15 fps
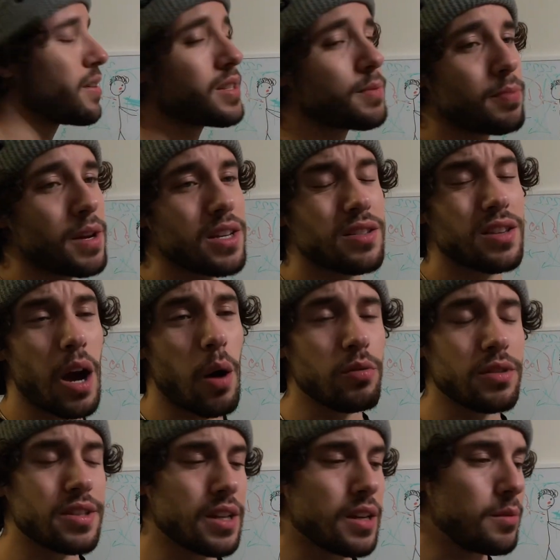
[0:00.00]
space, I would
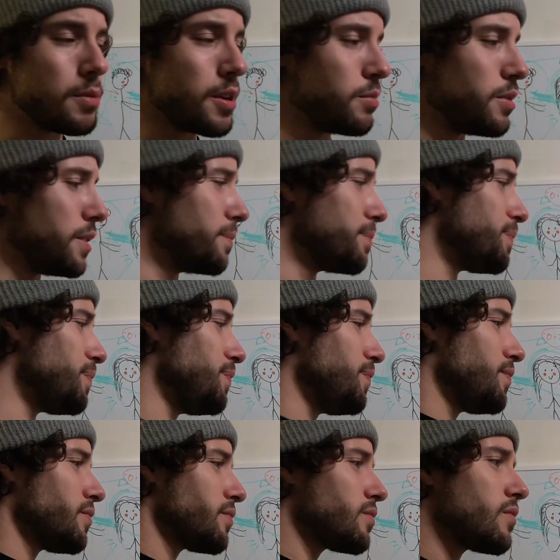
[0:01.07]
say maybe
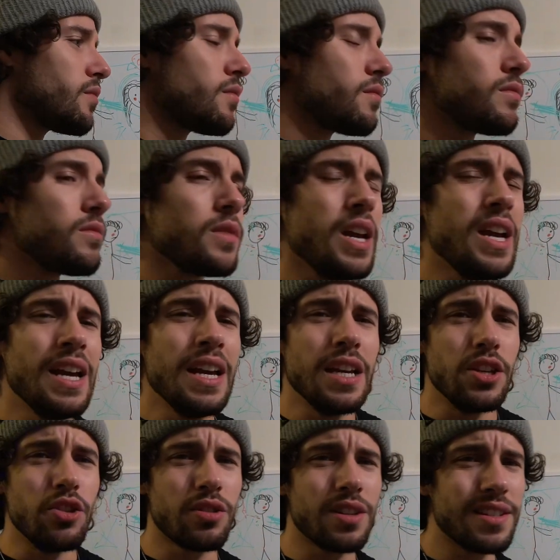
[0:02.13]

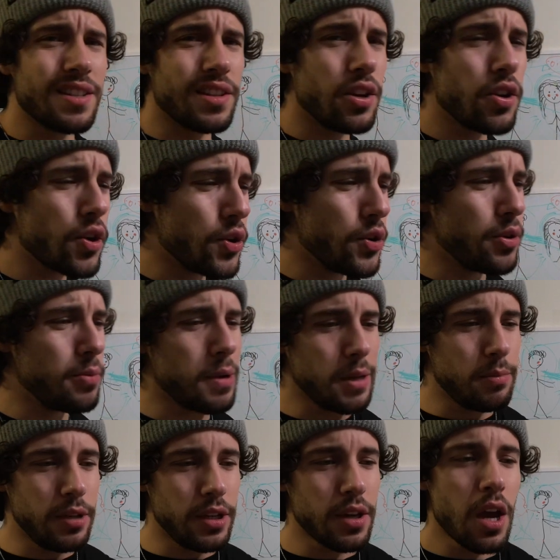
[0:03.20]
you can see her
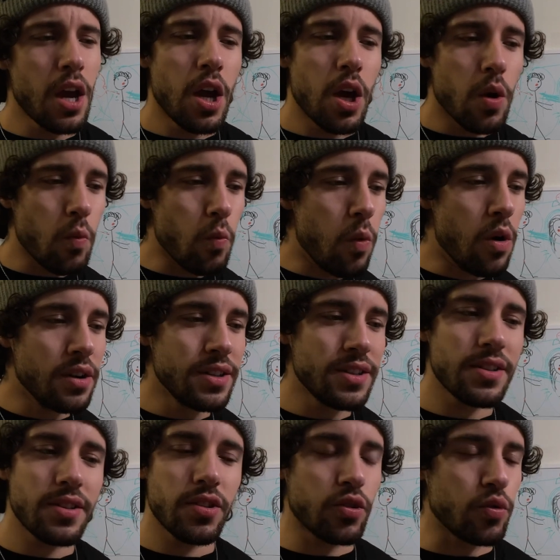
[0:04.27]
maybe
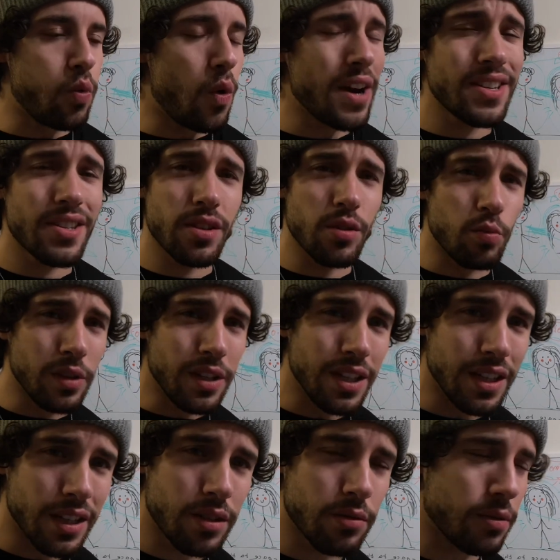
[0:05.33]
once, twice a
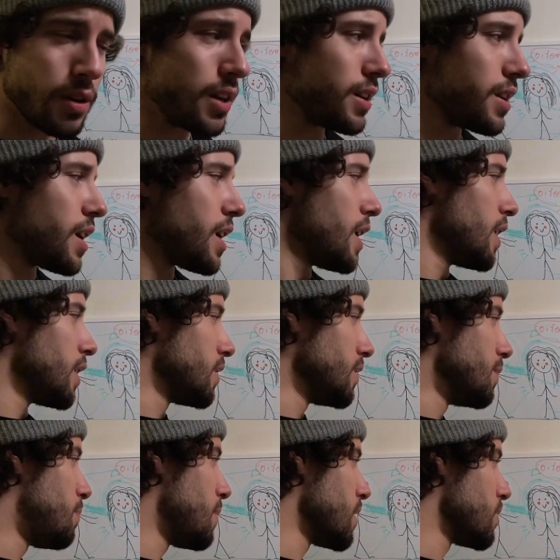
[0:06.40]
week, right?
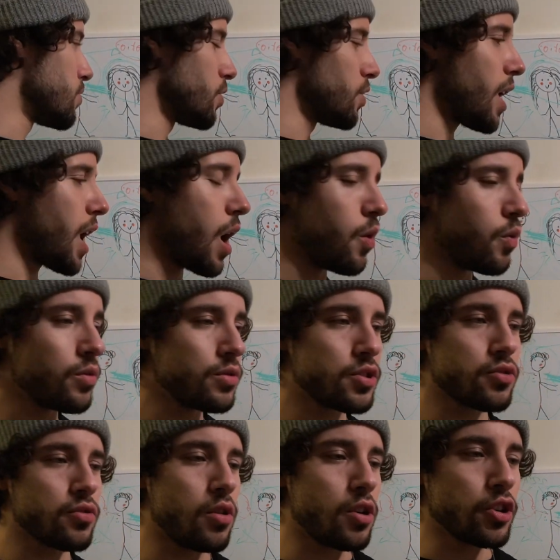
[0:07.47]
Depends on how
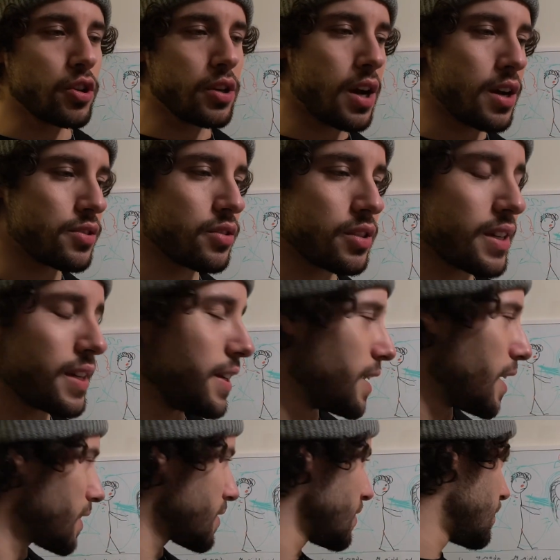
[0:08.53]
strong you guys are
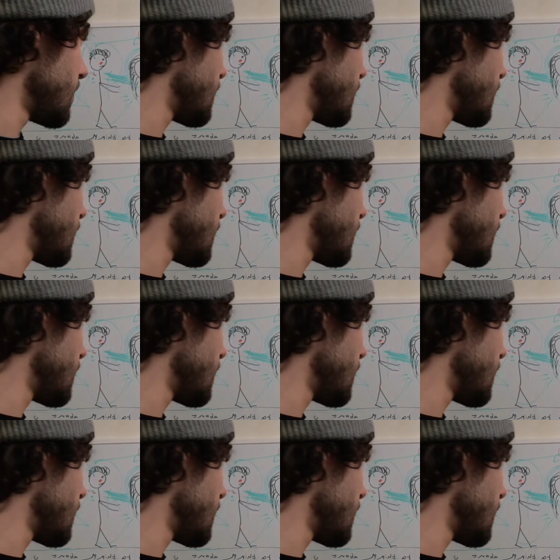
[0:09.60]
connected